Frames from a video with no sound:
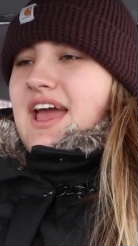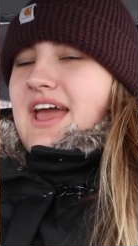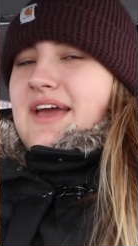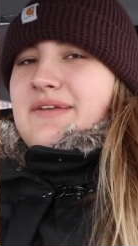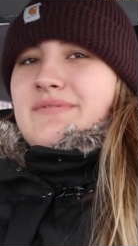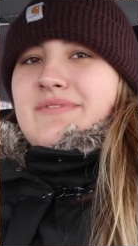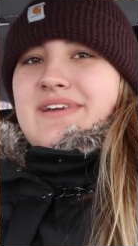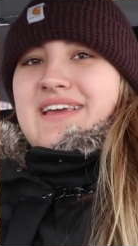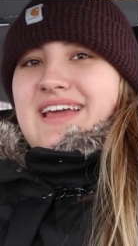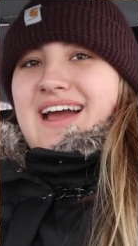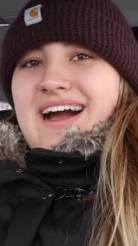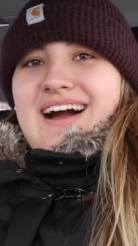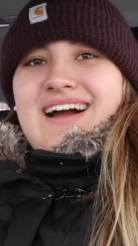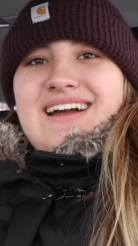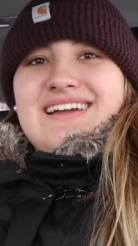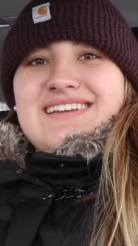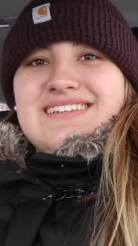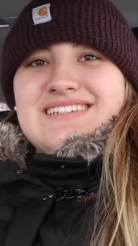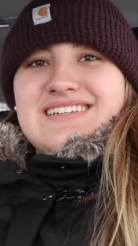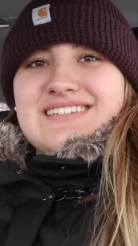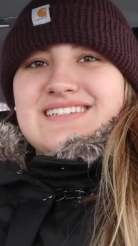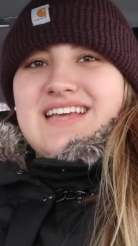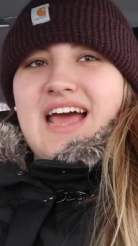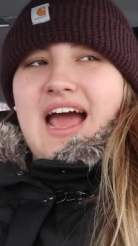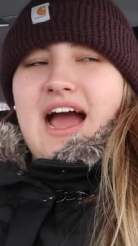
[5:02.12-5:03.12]
and we got
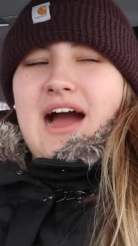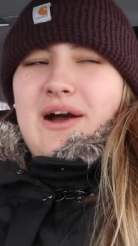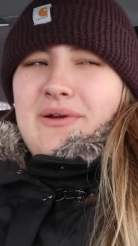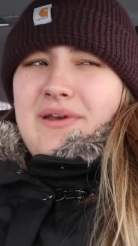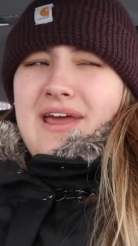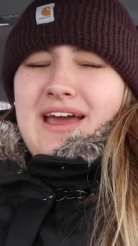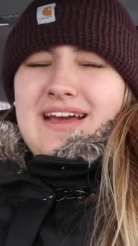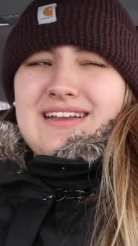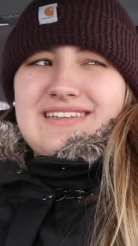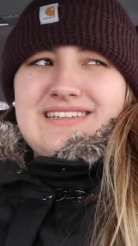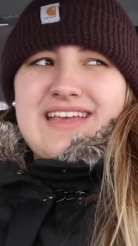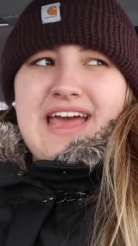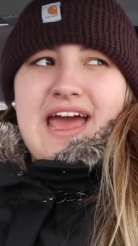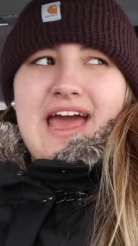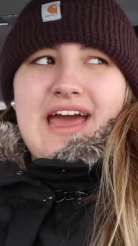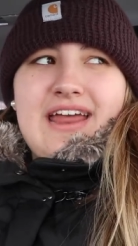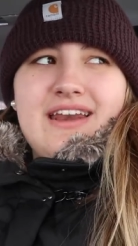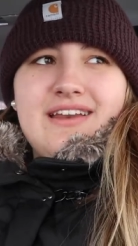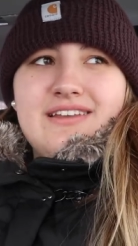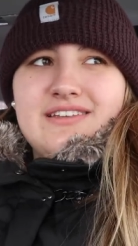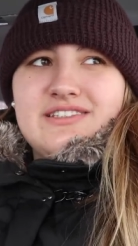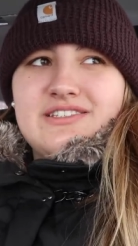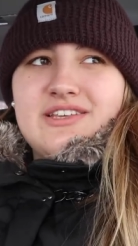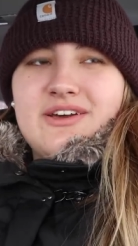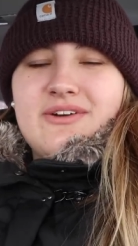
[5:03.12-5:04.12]
into town at
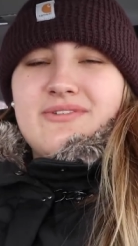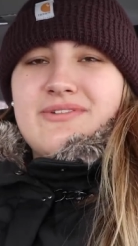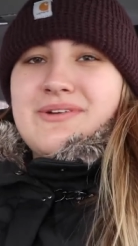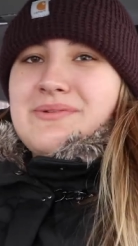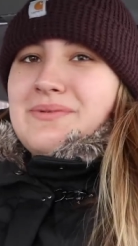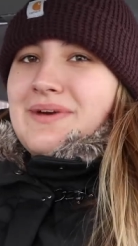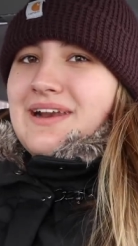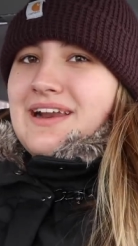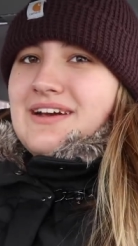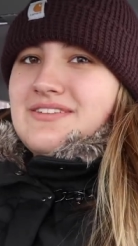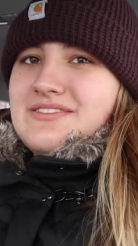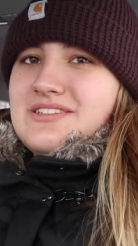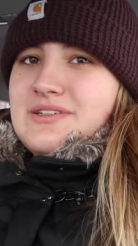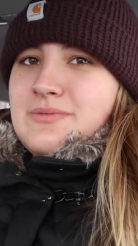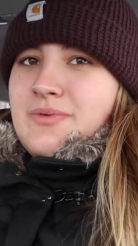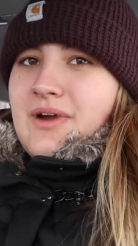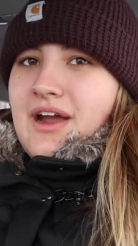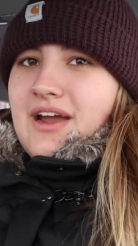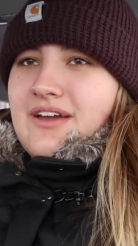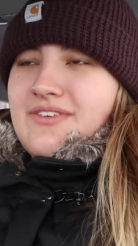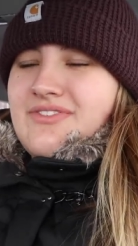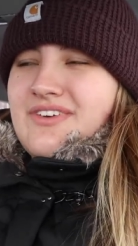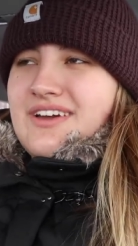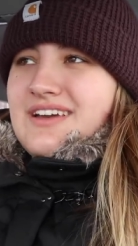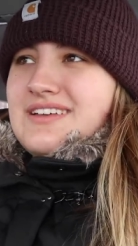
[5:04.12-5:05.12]
10, so we went out to
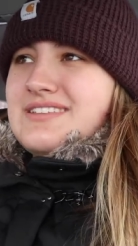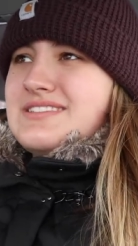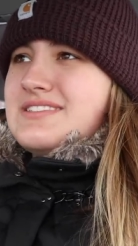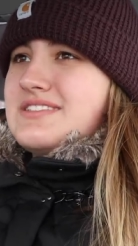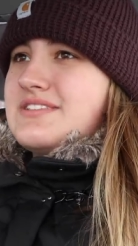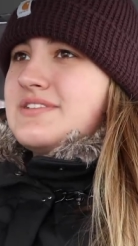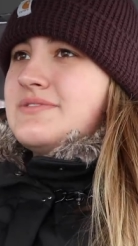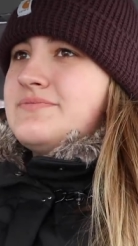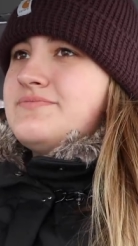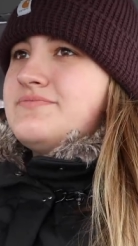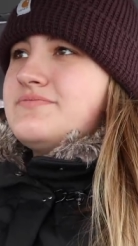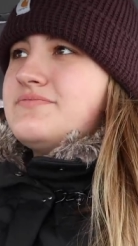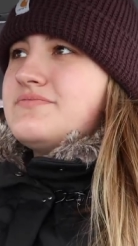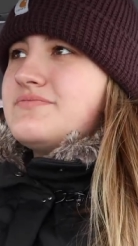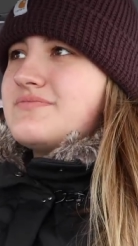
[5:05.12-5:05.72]
breakfast.